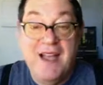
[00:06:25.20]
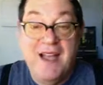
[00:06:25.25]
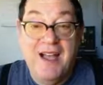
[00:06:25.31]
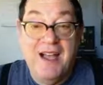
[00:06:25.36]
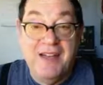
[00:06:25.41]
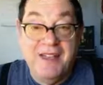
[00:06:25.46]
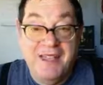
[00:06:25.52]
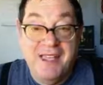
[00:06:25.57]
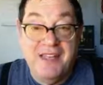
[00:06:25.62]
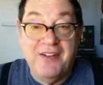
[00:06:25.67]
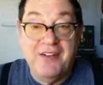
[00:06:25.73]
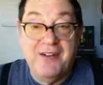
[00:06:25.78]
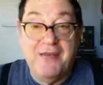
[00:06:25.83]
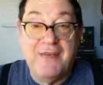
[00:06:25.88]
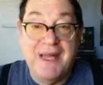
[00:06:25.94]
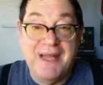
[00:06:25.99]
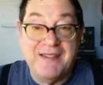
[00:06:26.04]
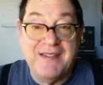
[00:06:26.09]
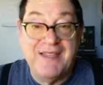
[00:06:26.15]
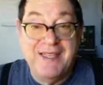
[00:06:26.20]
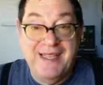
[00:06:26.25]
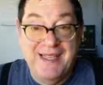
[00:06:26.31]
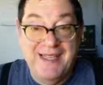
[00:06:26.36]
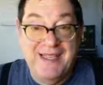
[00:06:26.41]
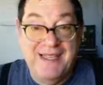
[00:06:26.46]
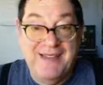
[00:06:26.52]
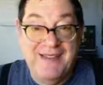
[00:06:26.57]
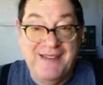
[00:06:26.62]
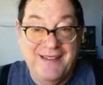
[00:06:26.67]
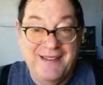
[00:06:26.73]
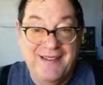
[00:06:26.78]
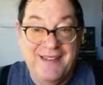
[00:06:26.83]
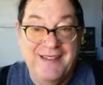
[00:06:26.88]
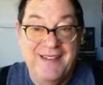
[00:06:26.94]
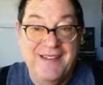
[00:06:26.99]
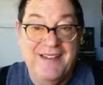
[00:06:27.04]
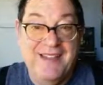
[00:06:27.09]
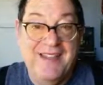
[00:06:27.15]
A kingdom has a king,
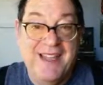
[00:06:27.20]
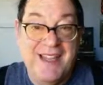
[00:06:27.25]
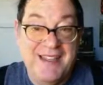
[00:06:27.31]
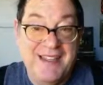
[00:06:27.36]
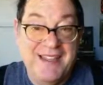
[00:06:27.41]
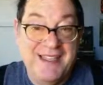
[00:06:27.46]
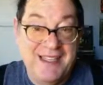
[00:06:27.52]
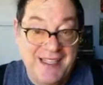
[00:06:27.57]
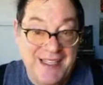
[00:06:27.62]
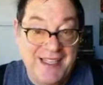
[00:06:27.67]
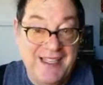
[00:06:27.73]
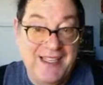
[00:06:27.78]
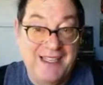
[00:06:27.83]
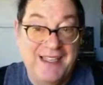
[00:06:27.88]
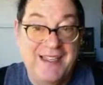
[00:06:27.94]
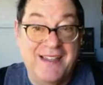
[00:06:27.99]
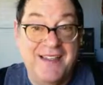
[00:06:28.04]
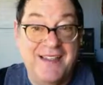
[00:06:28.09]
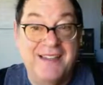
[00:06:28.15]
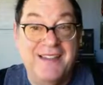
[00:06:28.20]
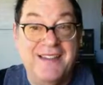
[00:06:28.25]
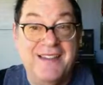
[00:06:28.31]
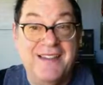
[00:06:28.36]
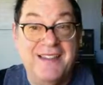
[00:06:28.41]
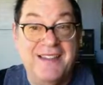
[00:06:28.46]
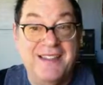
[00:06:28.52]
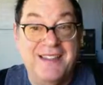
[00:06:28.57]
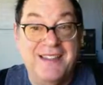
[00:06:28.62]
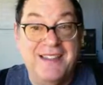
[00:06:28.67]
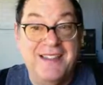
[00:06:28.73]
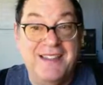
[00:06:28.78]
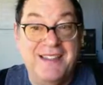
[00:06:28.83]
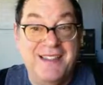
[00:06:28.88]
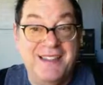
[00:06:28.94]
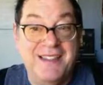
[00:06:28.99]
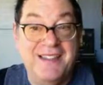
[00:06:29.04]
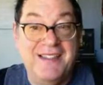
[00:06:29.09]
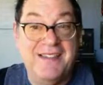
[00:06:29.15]
and the king
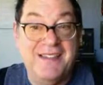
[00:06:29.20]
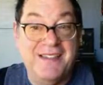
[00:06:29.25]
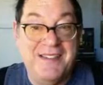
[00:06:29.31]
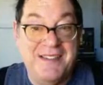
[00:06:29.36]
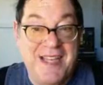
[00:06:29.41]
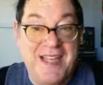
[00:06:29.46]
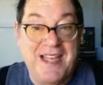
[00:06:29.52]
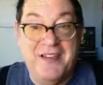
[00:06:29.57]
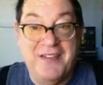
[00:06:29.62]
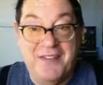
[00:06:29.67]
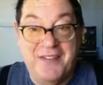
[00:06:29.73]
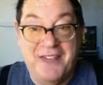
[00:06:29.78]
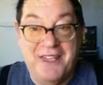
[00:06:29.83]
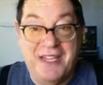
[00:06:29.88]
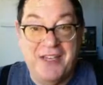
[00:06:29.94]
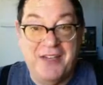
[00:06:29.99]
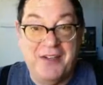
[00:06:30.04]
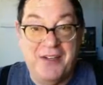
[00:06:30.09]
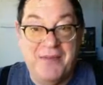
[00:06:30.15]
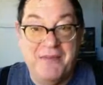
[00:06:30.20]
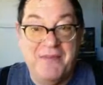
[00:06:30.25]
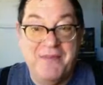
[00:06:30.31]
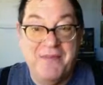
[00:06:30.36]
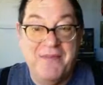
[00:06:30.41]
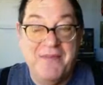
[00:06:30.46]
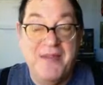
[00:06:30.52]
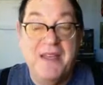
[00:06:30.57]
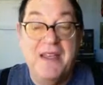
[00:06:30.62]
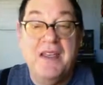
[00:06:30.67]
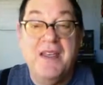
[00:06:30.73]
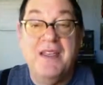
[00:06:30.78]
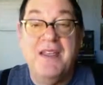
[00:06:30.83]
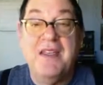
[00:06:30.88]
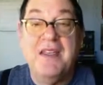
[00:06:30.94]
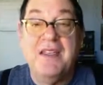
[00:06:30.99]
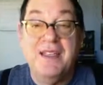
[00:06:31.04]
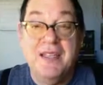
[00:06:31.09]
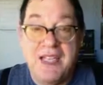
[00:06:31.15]
is the head of the kingdom.
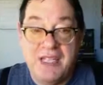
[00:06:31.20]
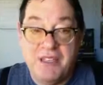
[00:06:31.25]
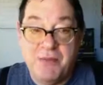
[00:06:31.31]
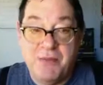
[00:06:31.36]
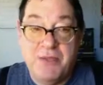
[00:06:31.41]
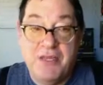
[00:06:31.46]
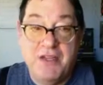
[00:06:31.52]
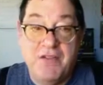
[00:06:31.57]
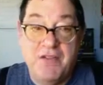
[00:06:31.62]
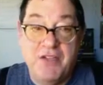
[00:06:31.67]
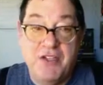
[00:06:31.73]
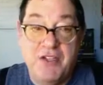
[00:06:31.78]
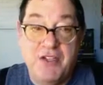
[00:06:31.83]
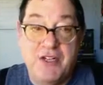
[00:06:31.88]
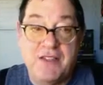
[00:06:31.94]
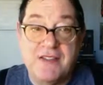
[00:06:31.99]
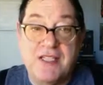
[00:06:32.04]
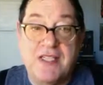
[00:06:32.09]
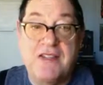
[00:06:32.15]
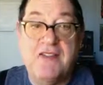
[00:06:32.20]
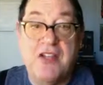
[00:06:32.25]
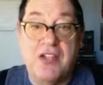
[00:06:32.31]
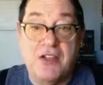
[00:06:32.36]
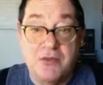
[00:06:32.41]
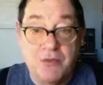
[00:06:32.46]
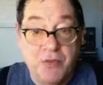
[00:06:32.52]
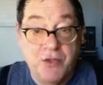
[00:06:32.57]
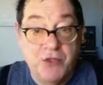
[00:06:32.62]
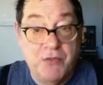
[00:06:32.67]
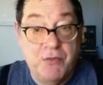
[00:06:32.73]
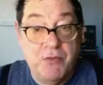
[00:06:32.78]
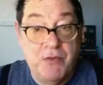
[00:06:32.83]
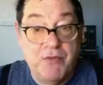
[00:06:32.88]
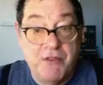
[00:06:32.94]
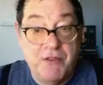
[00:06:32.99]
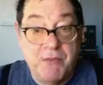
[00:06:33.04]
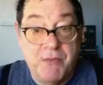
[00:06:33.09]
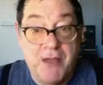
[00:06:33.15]
Yes, we live in the United States. Yes, we should be
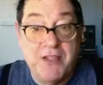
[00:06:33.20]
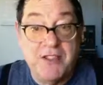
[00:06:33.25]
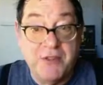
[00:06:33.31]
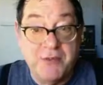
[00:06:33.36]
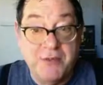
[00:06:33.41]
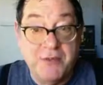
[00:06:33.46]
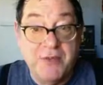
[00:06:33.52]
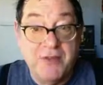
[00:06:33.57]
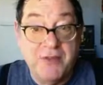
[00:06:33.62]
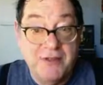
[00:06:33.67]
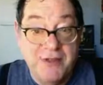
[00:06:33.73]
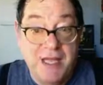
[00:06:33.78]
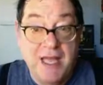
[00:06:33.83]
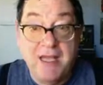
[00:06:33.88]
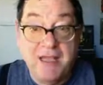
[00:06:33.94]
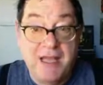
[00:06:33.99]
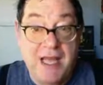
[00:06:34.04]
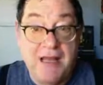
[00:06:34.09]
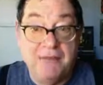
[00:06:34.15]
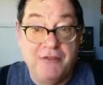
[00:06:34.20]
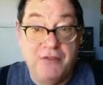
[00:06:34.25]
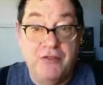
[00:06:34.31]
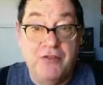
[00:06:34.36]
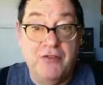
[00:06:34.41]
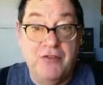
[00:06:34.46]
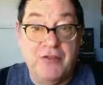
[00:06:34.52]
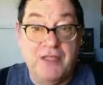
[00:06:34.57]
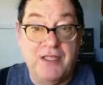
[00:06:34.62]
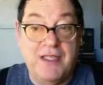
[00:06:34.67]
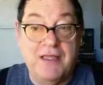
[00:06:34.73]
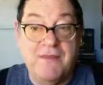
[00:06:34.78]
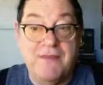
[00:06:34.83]
responsible. I absolutely.